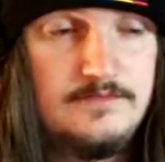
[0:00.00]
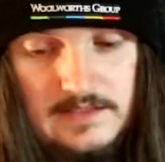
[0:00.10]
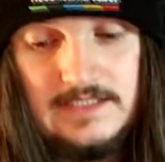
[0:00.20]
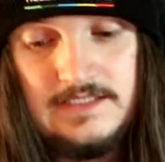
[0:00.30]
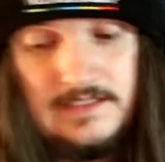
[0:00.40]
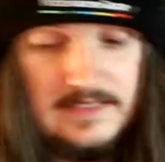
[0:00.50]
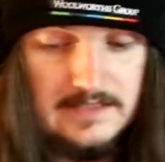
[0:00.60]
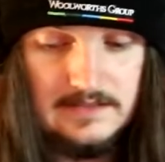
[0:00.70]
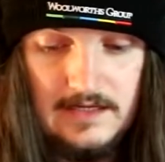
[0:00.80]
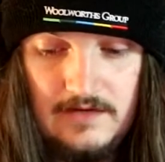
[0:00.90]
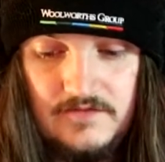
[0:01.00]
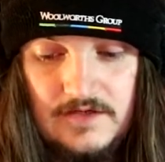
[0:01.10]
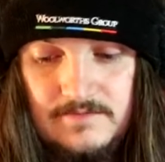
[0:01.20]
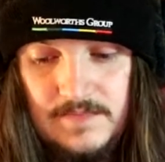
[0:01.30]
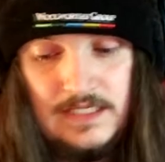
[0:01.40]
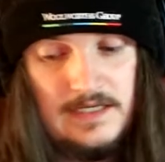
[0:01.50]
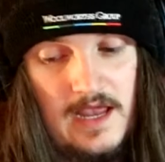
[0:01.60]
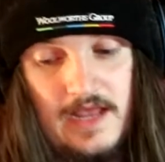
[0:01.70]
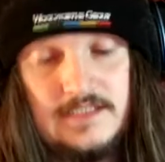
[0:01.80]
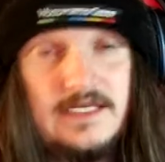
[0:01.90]
Lesson in Lava
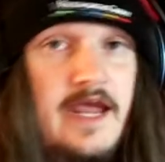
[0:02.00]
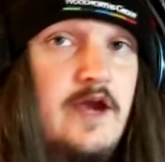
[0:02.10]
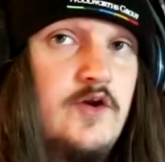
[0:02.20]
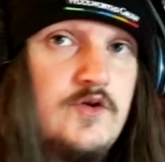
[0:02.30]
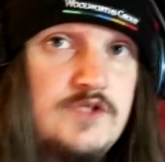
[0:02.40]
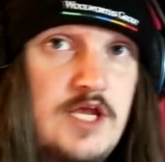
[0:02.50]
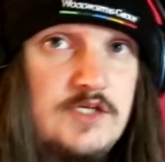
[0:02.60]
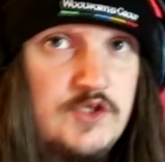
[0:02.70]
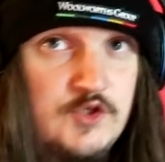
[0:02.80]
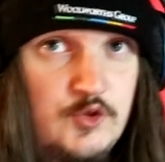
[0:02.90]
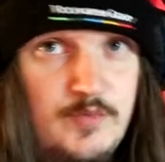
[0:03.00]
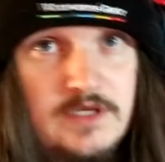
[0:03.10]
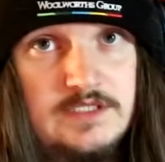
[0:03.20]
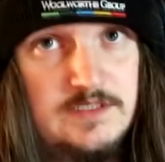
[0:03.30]
is Kano's Super